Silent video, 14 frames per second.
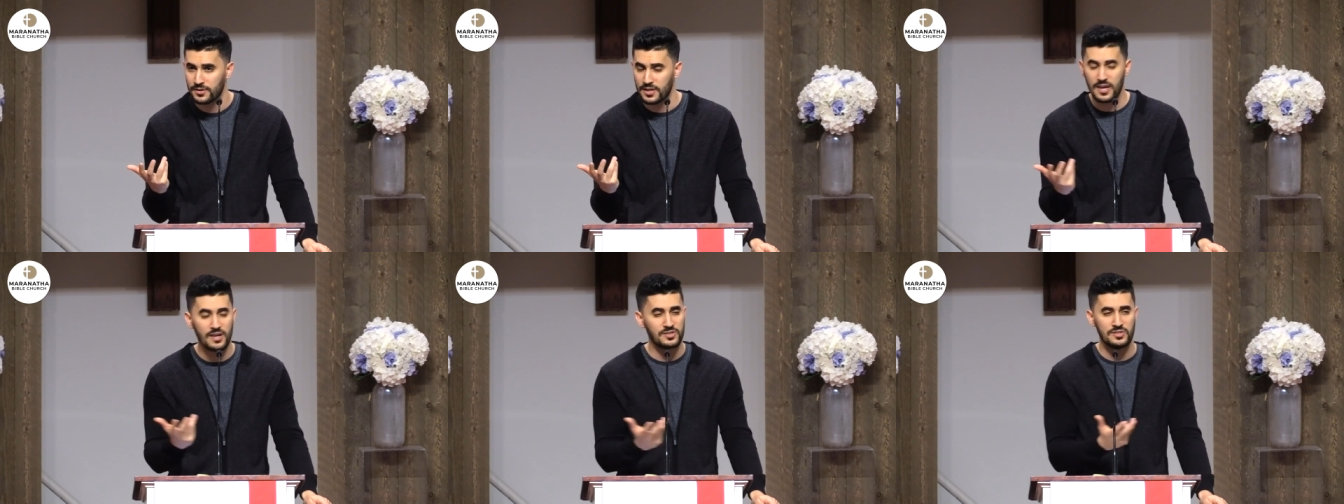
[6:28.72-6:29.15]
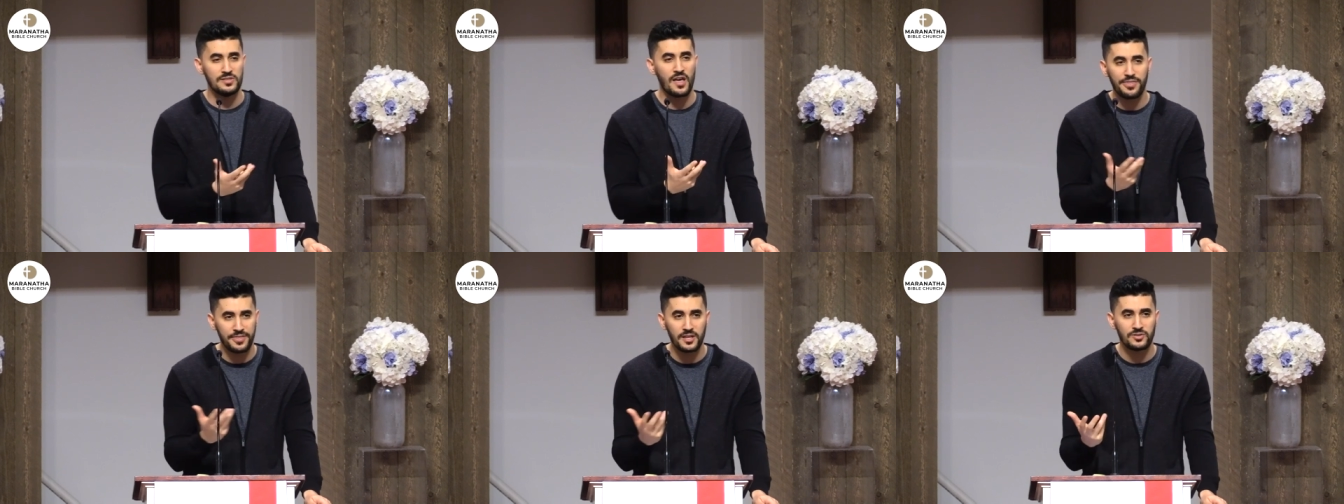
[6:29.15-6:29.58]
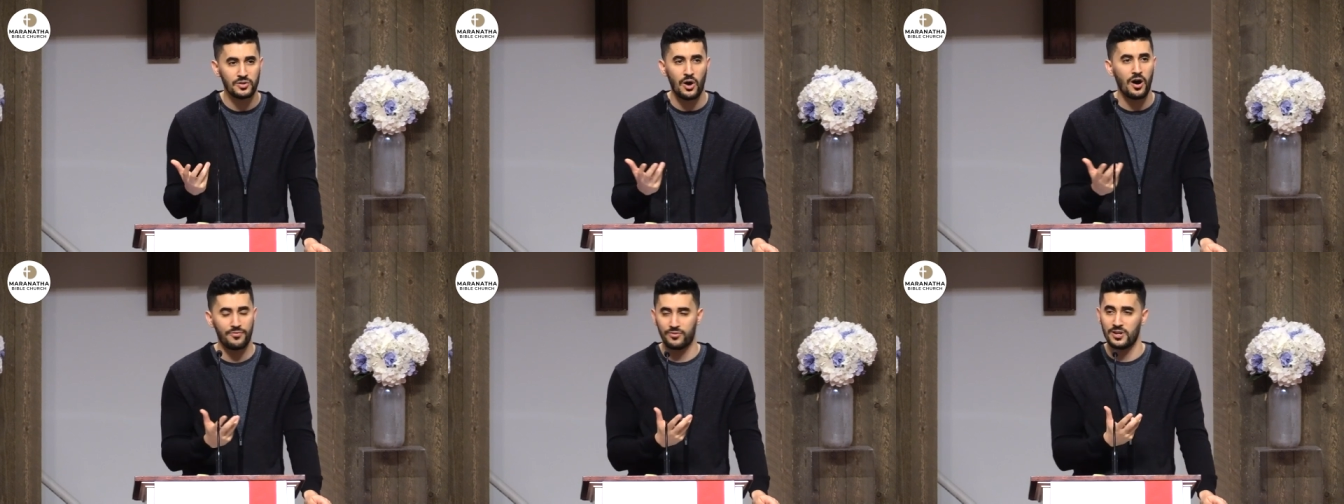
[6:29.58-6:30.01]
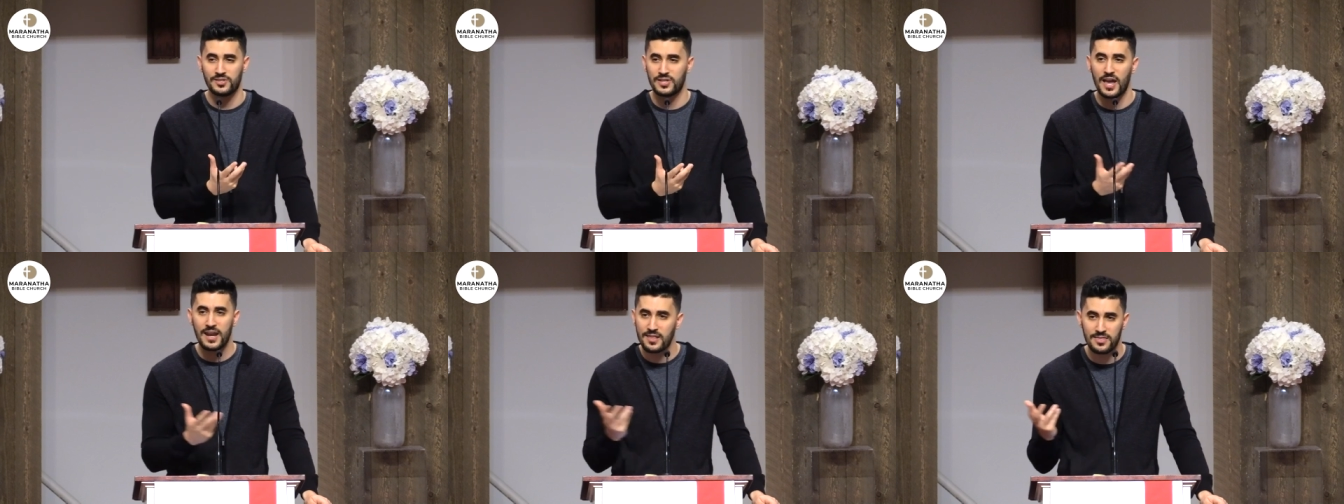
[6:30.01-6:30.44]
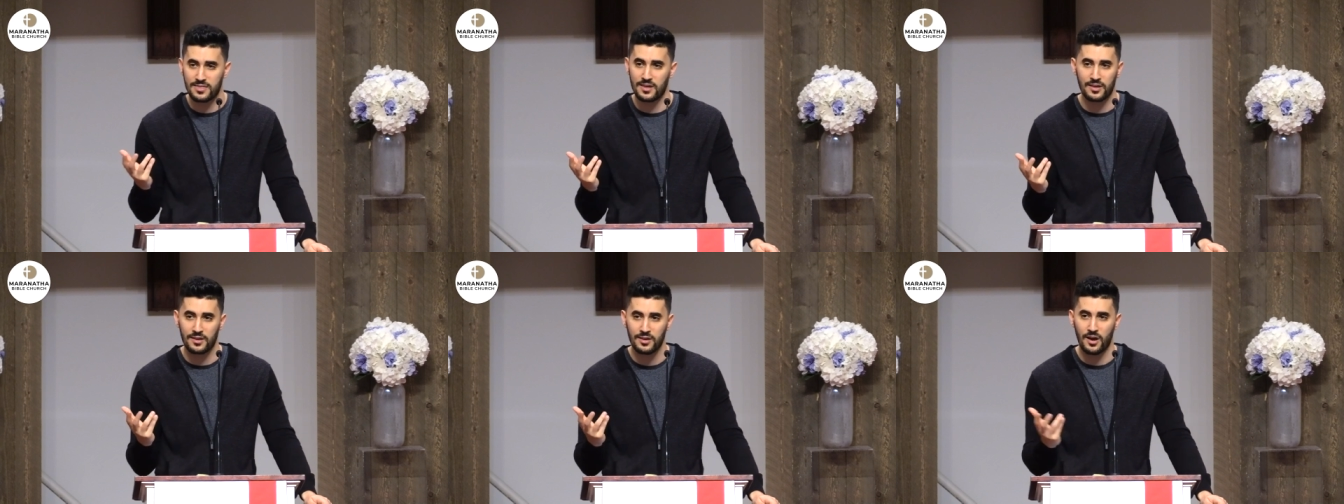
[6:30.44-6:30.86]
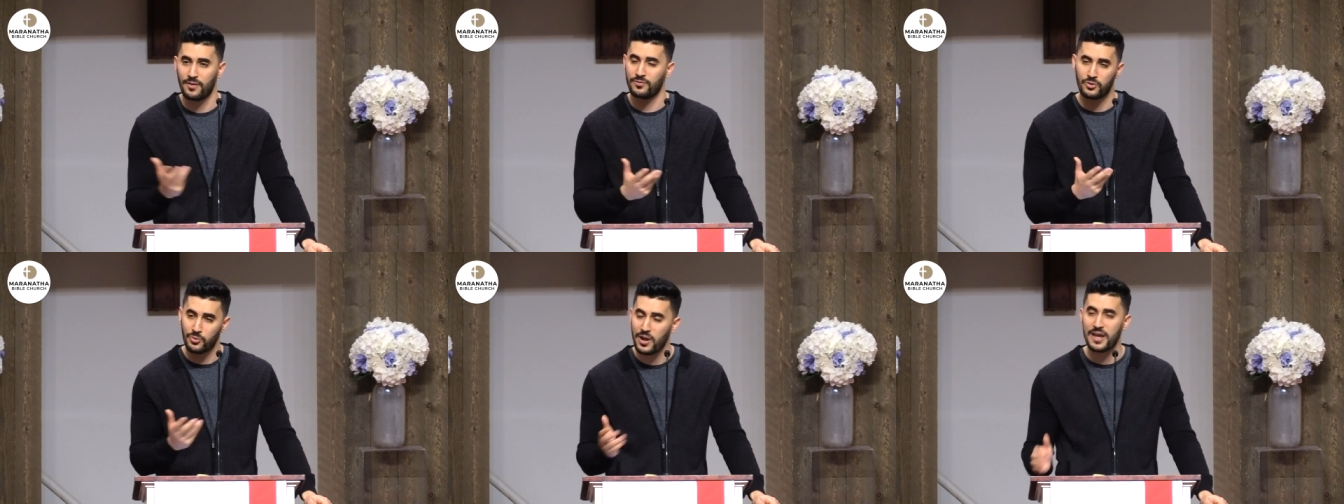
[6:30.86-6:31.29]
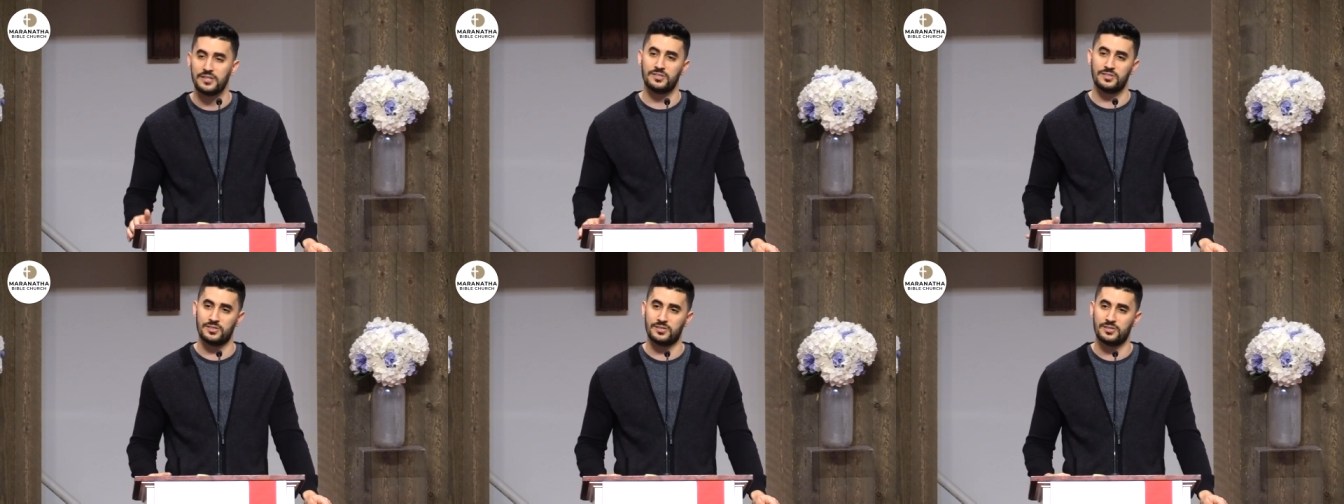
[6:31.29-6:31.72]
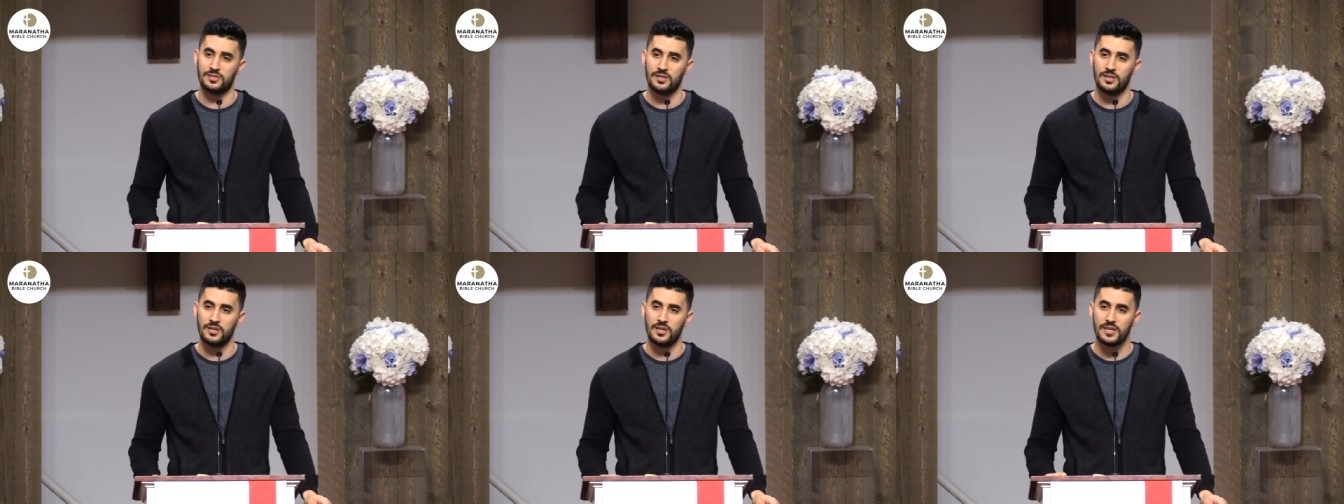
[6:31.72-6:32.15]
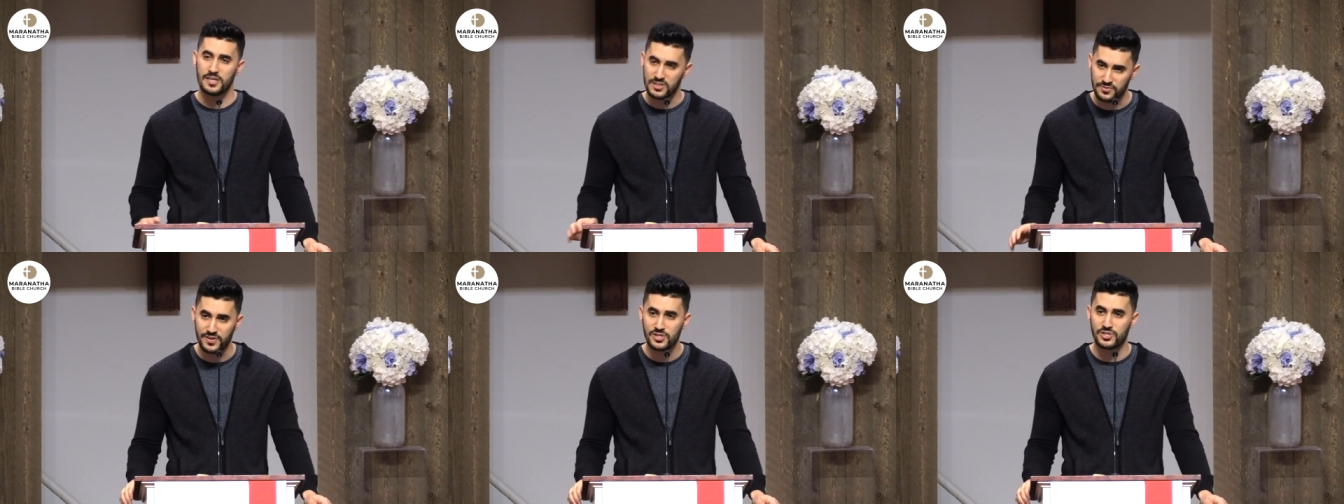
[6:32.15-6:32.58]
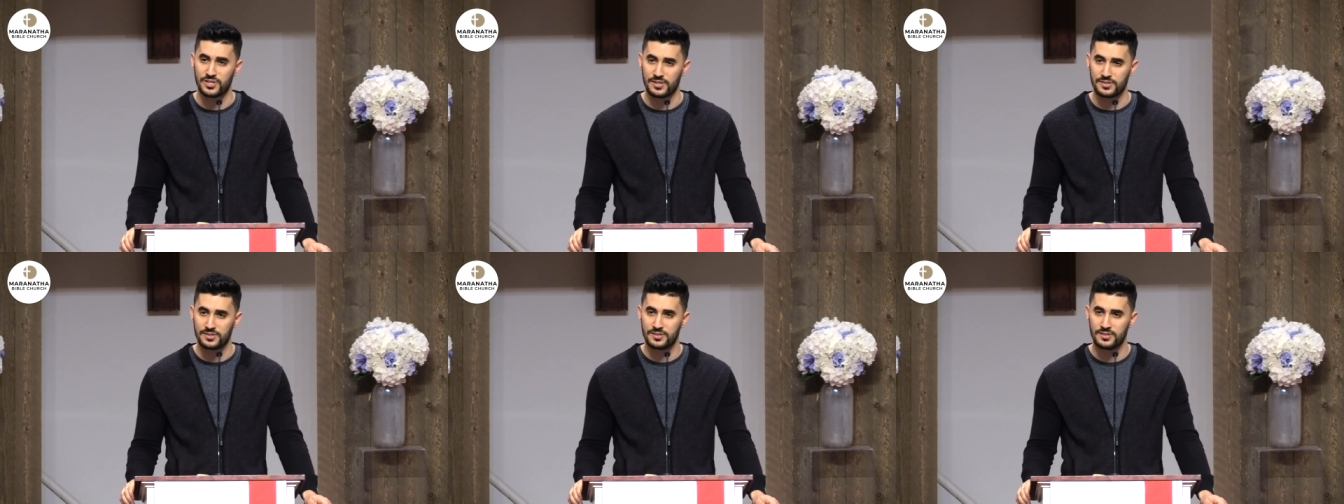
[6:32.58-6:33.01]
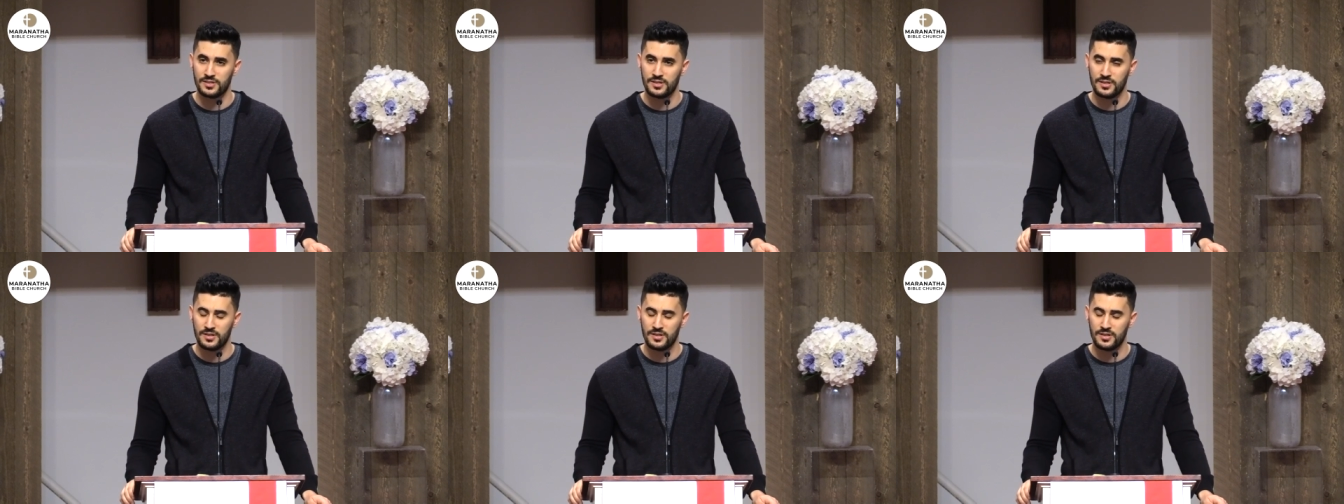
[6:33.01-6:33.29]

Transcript: He has nothing to offer us anything of grace. He is vicious.